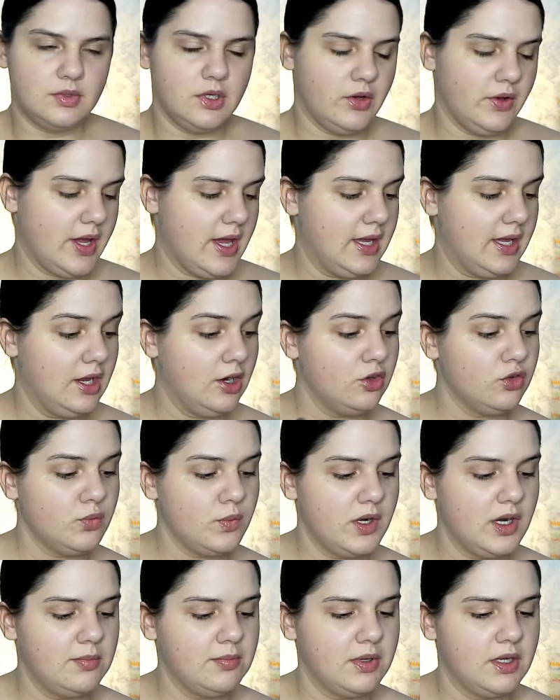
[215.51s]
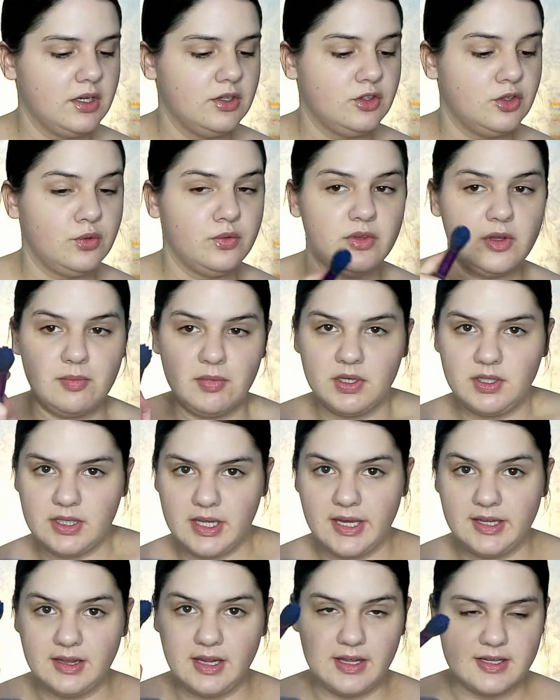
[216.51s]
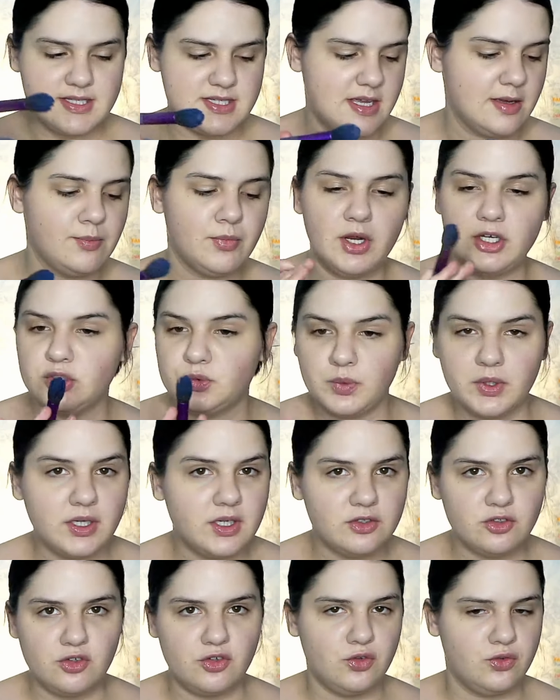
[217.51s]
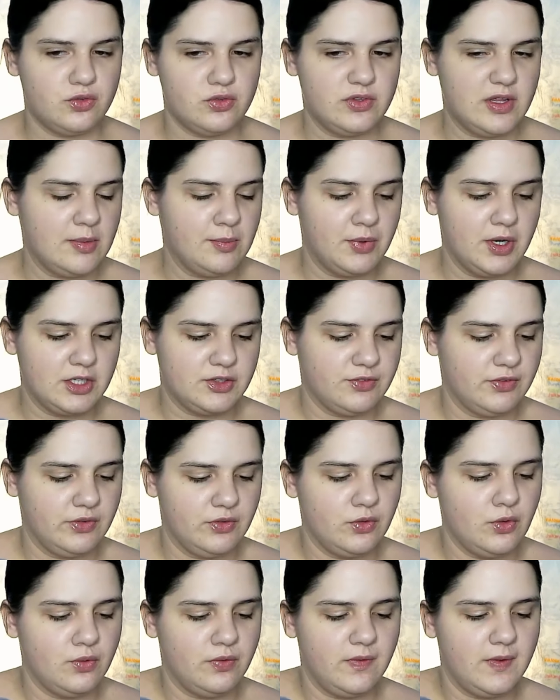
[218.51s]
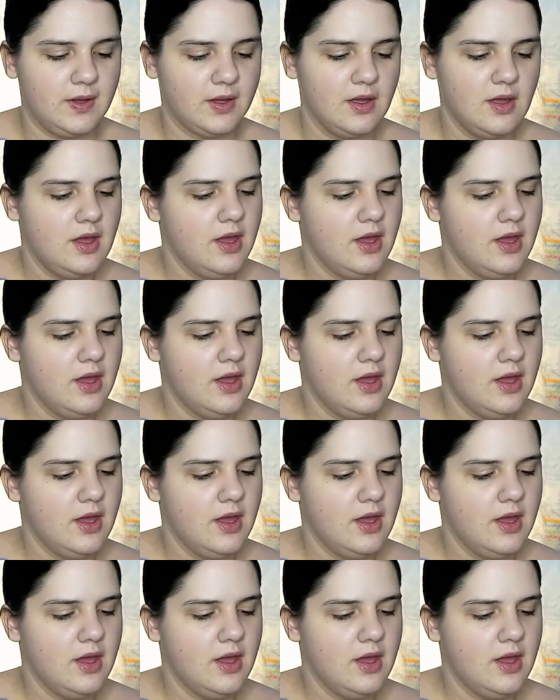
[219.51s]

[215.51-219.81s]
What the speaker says: Okay, here's what I'm gonna do is I'm gonna take that same brush. We're gonna just use the same brush for this whole thing.